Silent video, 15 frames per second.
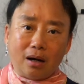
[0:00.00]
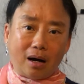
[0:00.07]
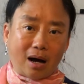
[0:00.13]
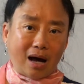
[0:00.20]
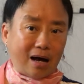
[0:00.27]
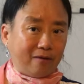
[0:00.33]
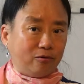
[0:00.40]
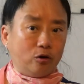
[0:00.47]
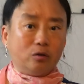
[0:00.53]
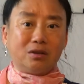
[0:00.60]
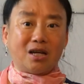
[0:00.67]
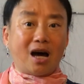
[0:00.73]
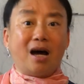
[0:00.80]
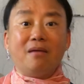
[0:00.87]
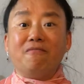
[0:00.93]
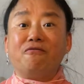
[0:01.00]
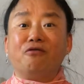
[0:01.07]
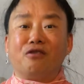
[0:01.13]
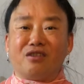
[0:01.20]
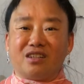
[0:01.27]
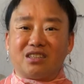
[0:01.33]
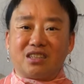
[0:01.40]
I have no time
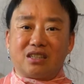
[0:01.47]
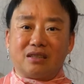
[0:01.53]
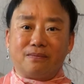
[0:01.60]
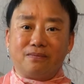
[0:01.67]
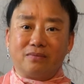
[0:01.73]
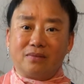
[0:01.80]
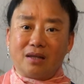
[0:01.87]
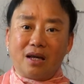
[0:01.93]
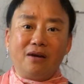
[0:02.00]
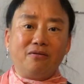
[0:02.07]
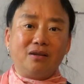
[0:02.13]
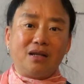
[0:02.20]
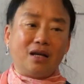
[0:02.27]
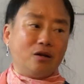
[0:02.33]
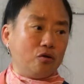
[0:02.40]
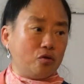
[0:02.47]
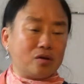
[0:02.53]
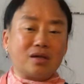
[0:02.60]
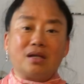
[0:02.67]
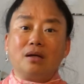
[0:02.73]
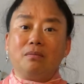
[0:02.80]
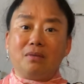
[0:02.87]
for it. Every day you
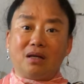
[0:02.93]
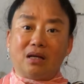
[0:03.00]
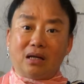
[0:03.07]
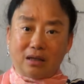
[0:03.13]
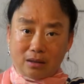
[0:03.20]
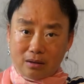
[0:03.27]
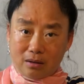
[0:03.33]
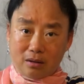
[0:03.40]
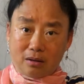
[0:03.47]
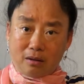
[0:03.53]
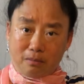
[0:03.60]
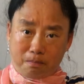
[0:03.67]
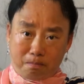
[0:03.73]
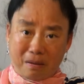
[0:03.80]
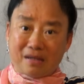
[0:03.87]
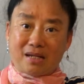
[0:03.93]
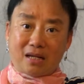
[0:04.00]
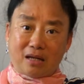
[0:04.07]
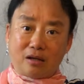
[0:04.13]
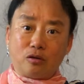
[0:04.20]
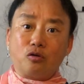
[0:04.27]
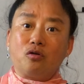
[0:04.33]
see me
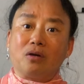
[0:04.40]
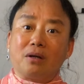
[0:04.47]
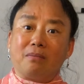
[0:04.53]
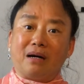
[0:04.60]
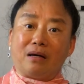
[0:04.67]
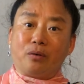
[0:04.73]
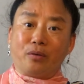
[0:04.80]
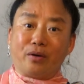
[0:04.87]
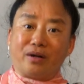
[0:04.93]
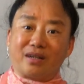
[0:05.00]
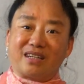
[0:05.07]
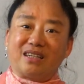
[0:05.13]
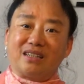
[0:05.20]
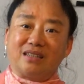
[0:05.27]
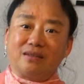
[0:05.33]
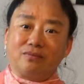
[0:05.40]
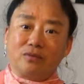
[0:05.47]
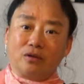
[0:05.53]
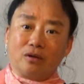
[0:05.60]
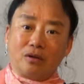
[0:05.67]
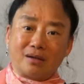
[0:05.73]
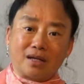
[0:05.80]
busy doing my work.
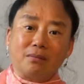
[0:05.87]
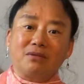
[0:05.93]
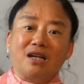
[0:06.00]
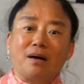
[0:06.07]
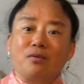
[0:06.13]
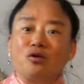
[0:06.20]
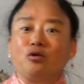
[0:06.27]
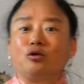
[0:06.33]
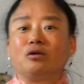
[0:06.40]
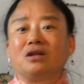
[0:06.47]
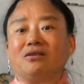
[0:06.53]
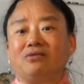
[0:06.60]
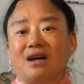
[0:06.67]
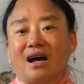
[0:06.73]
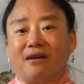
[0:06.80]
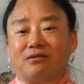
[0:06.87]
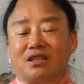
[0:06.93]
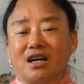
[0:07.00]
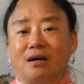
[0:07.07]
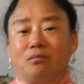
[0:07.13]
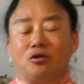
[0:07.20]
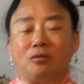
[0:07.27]
Sometimes you don't even have
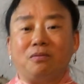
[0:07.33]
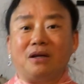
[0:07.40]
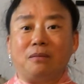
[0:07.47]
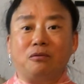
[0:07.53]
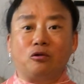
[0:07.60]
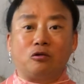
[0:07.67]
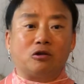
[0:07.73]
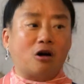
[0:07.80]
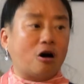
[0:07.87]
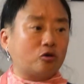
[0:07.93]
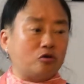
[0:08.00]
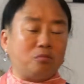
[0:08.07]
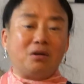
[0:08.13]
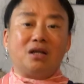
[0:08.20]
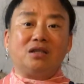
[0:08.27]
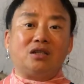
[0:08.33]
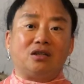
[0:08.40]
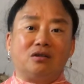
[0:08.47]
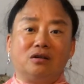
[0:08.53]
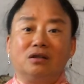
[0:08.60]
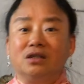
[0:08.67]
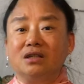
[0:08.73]
time to be able to talk to me
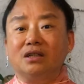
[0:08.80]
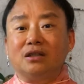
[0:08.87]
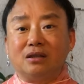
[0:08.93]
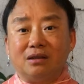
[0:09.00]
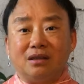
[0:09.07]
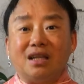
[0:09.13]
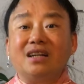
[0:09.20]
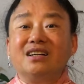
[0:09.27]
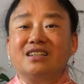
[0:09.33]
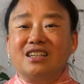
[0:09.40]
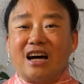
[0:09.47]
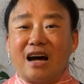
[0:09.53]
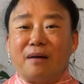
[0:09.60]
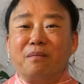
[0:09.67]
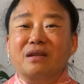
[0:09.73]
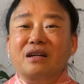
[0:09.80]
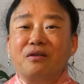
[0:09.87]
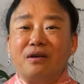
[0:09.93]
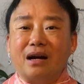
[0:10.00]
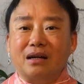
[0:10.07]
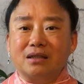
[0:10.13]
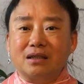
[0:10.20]
until dinner time,
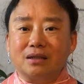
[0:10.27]
correct?